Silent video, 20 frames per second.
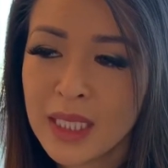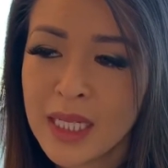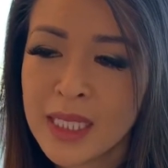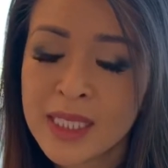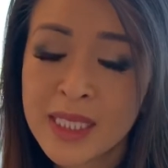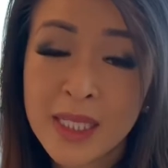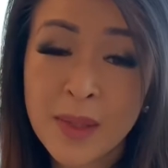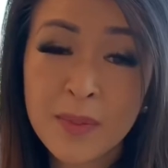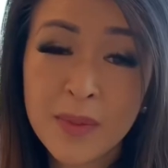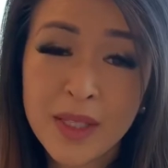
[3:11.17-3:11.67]

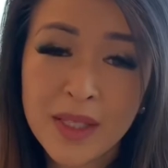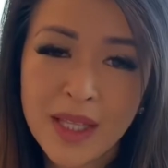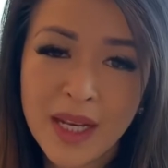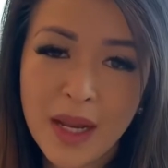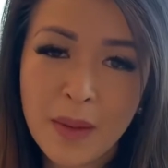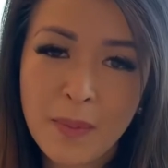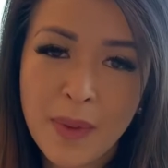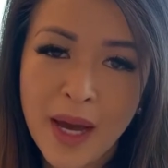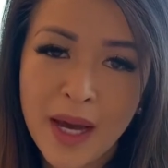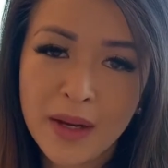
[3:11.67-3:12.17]
It's something that
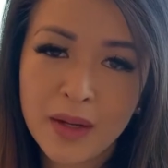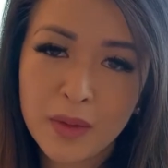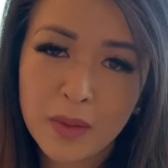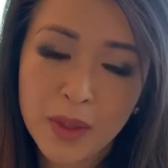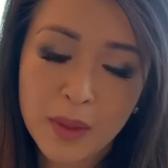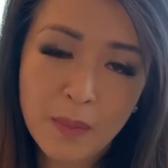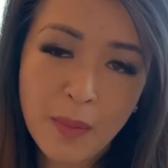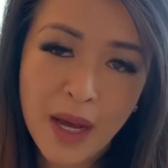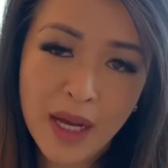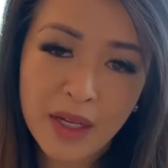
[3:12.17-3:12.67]
I battle
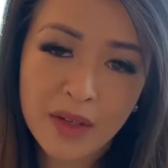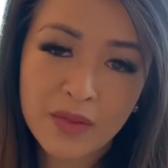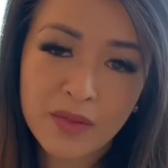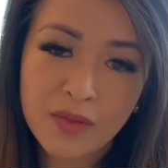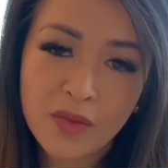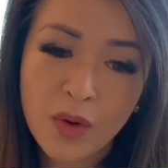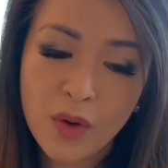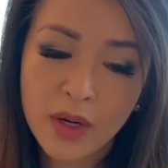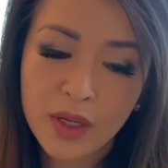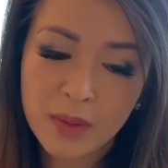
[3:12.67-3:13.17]
with back and
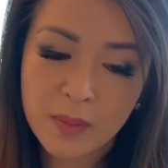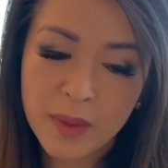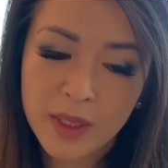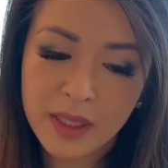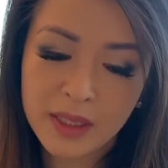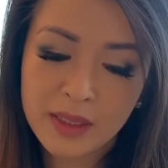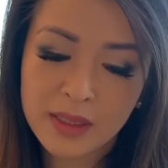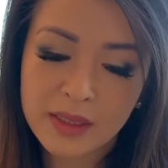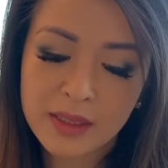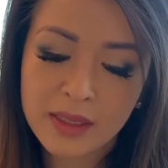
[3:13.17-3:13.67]
forth
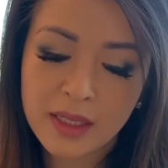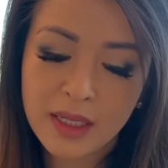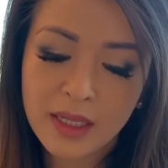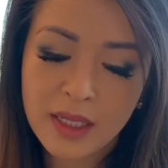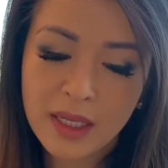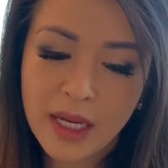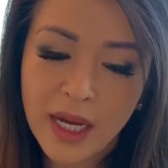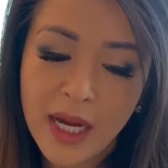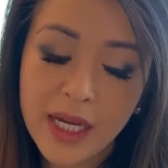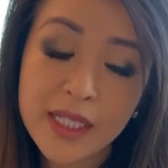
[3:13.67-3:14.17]
because
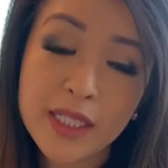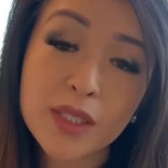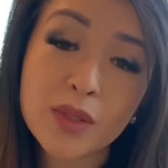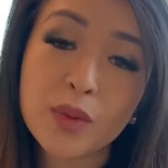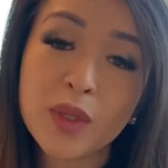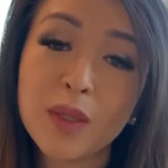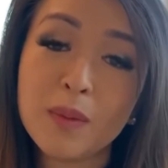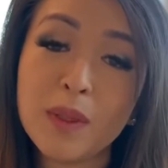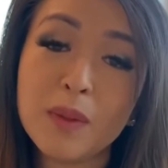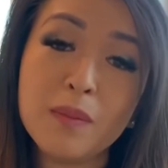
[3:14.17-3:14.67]
I just
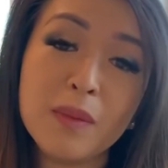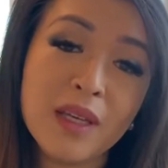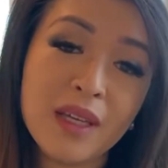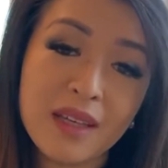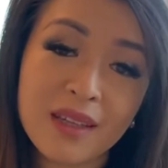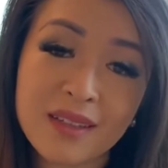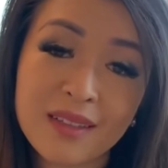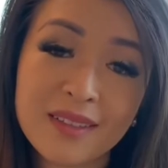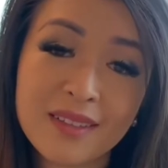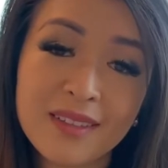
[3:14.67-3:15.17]
want to be
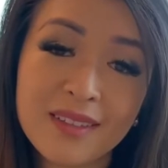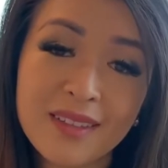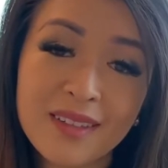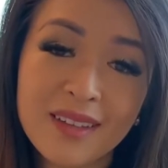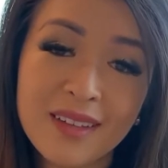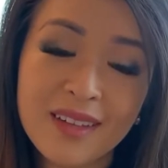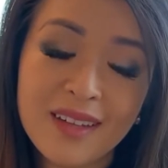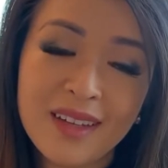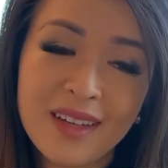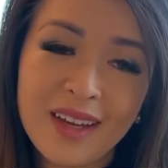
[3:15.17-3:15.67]
me.
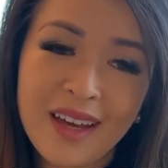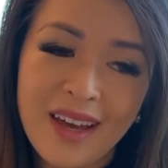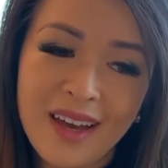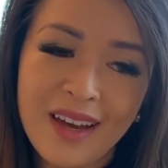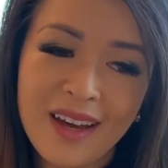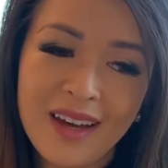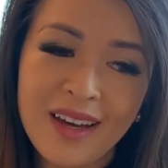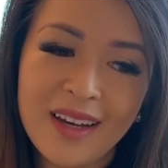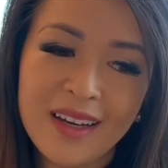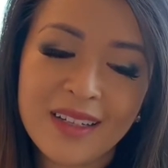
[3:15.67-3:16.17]

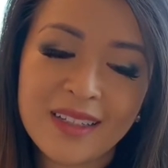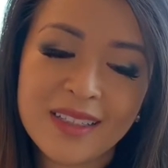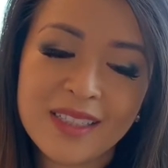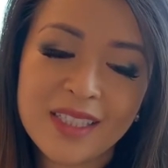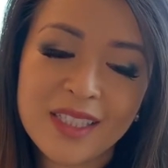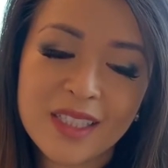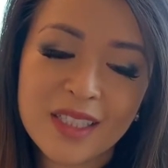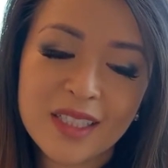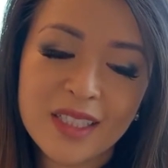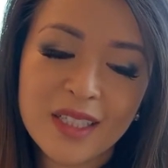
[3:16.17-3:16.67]

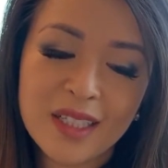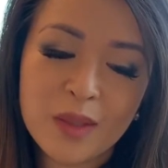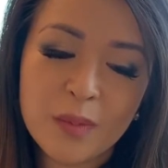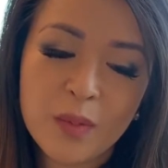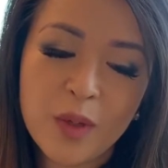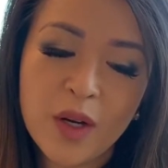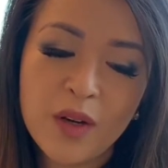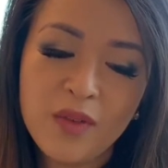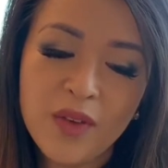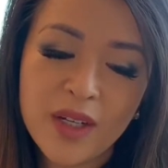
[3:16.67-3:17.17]
And
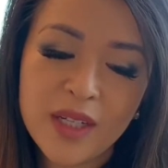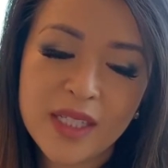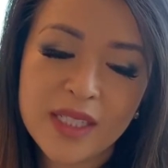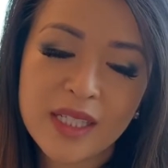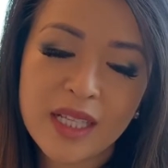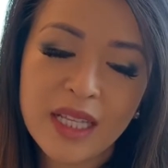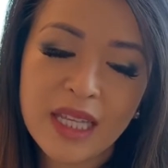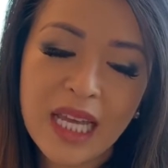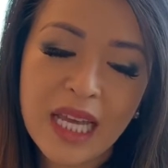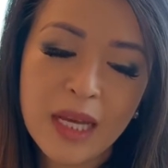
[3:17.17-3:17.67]
perfect is
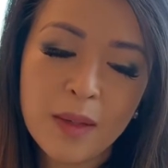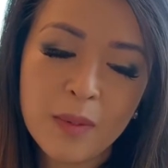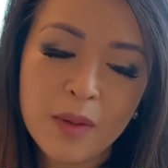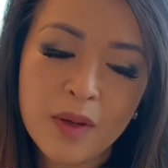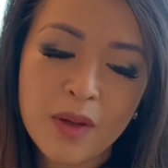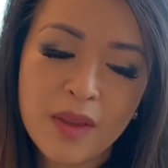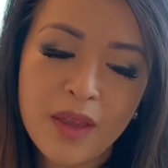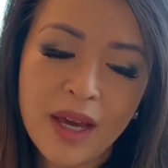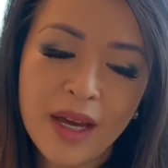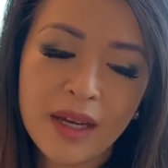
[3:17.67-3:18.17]
a
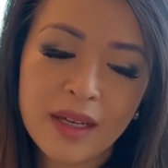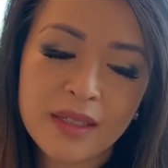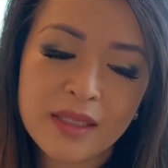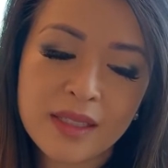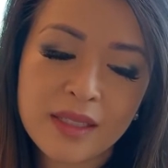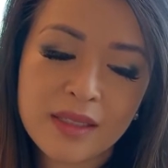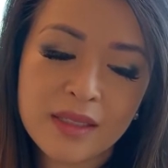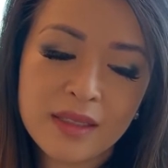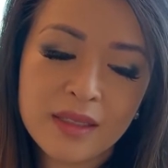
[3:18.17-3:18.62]
label that